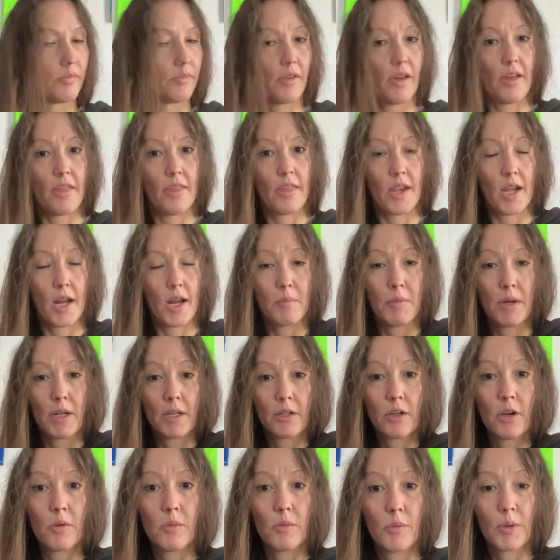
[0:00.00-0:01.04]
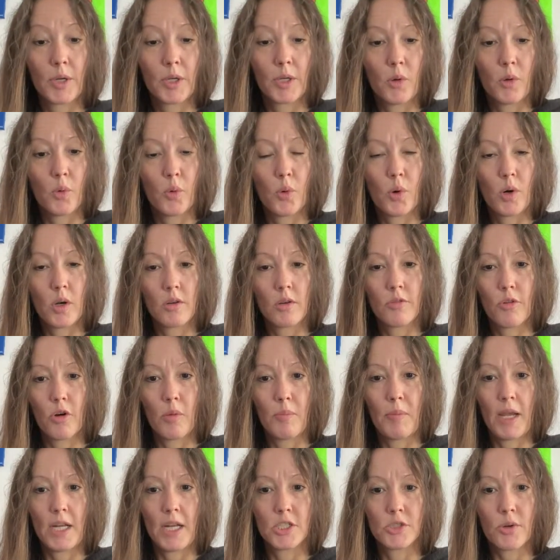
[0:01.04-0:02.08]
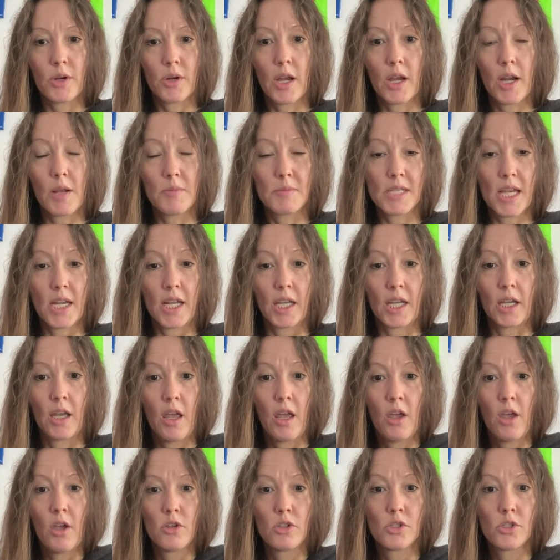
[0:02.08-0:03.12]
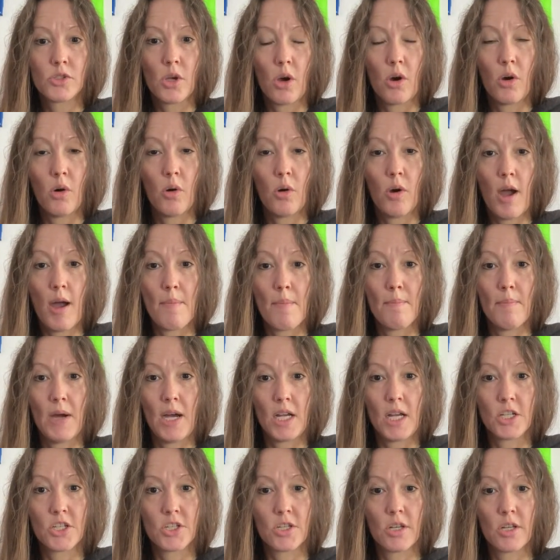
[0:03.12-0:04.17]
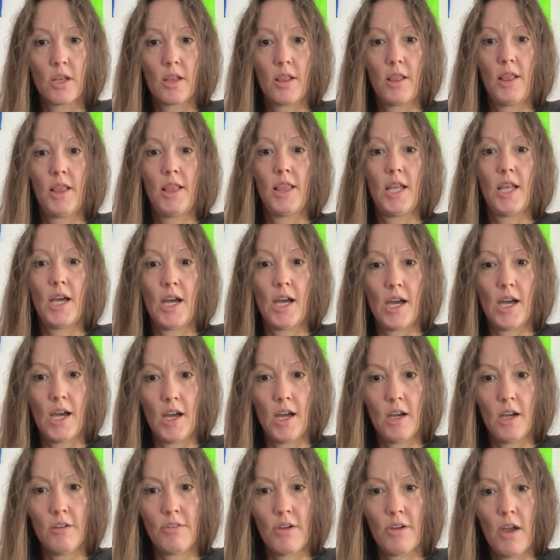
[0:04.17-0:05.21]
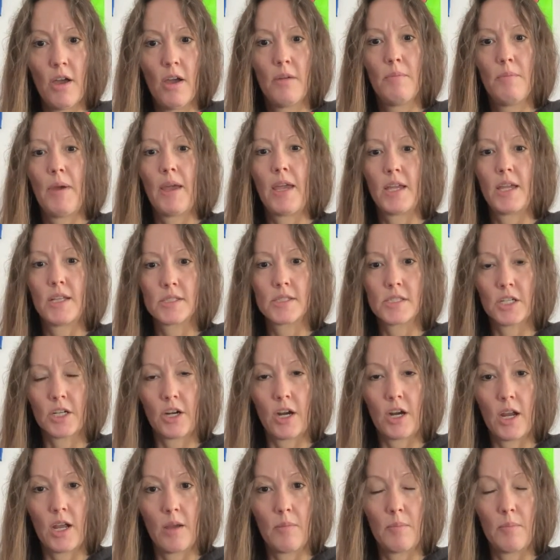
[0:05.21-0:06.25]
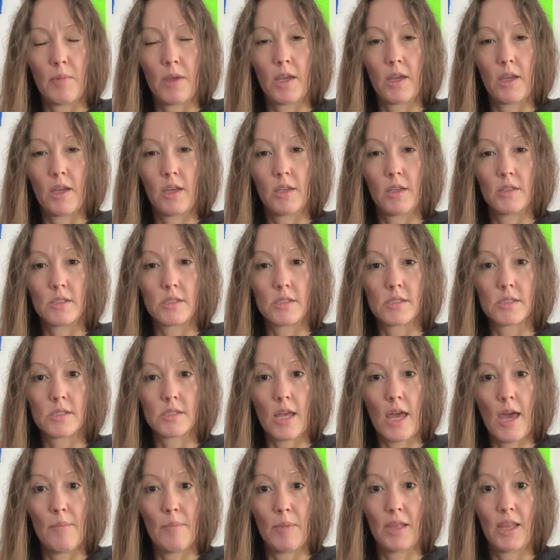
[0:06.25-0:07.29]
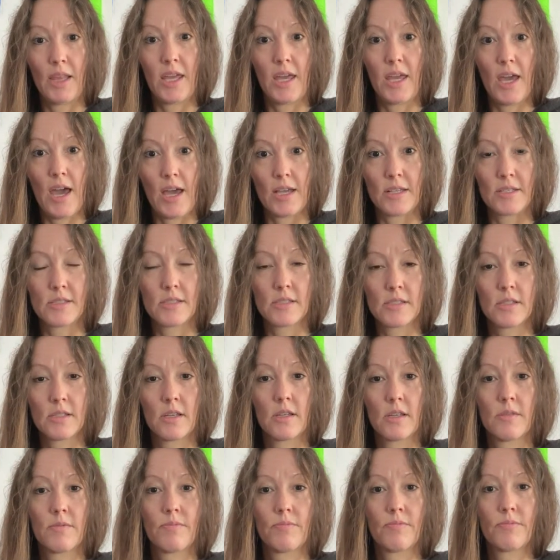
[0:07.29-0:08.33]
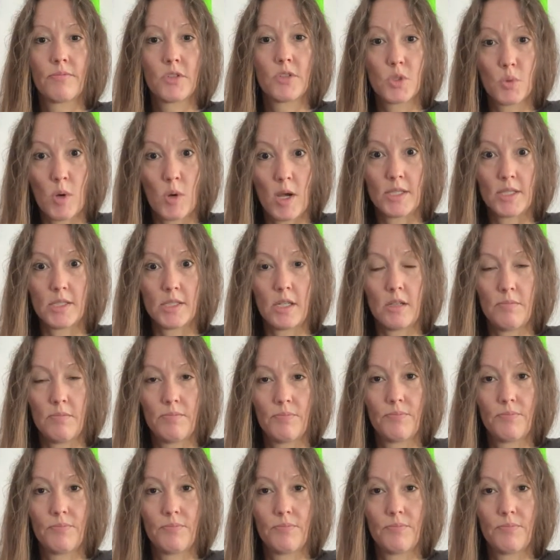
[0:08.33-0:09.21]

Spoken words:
And then I'm going to go record for Patreon. I'm sending so much love. My Instagram is Emily S. Swanson.